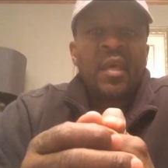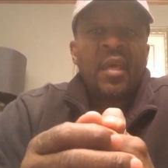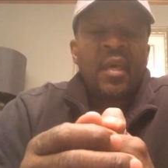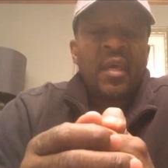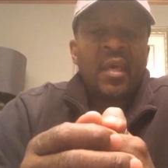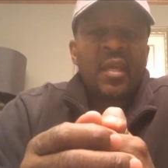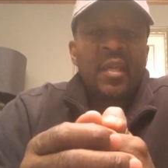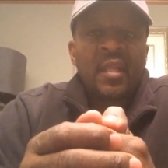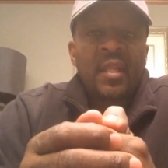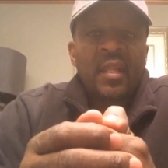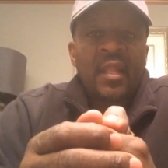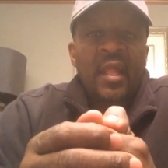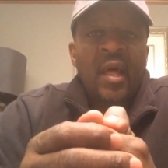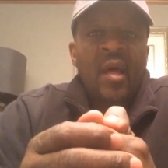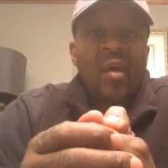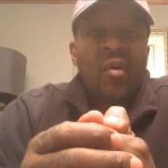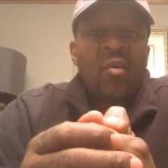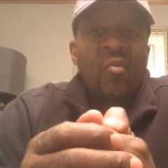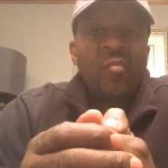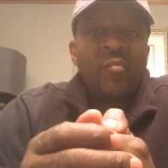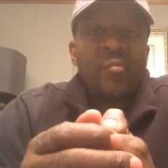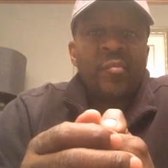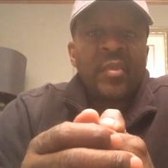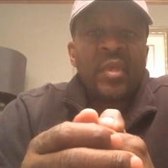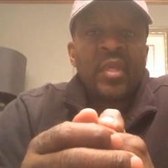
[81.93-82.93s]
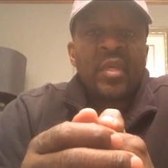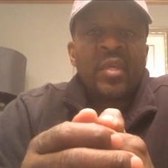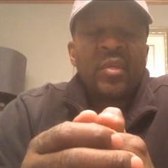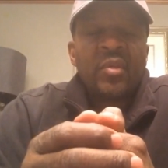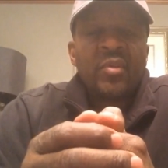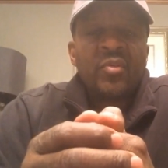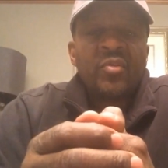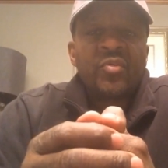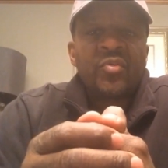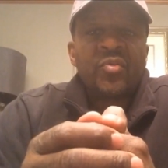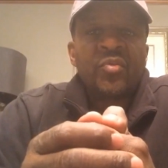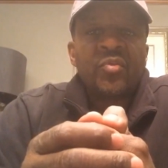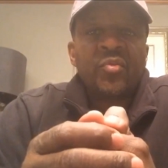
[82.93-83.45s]
It allowed
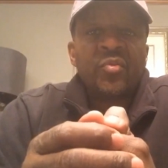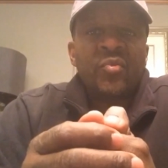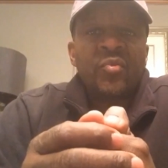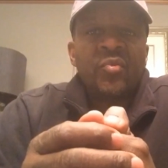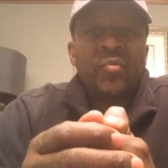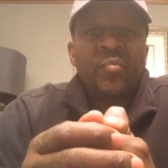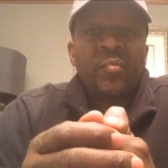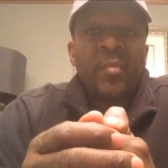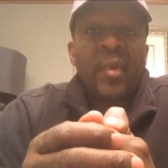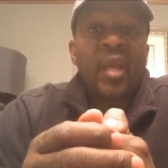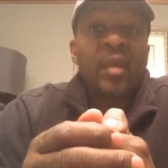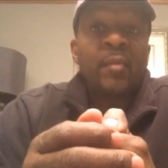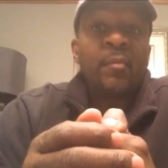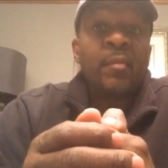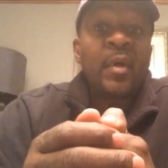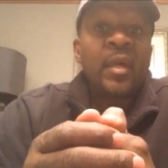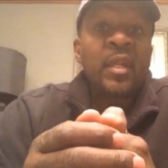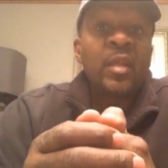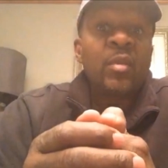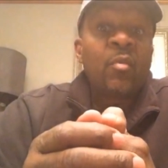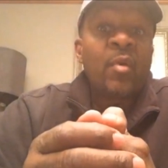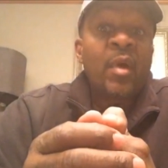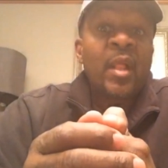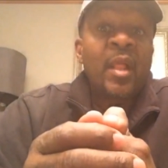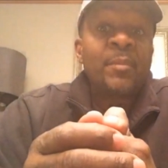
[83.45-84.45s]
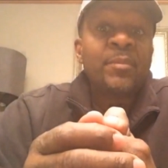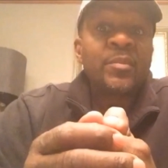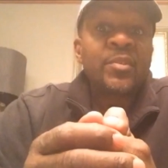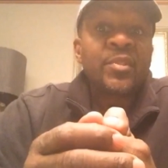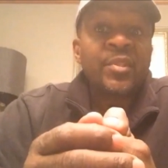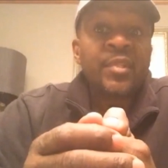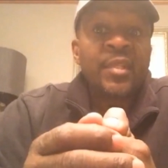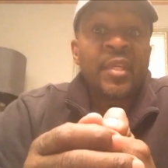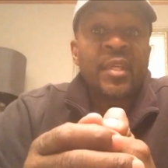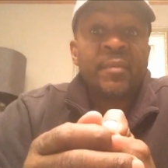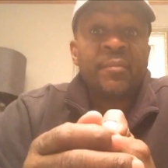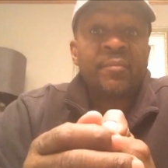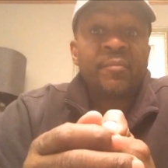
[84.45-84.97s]
me to make money while I'm
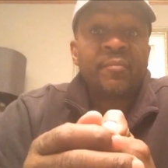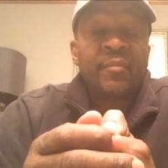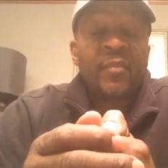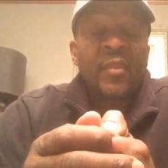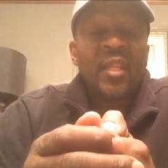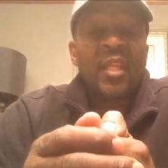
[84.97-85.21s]
asleep.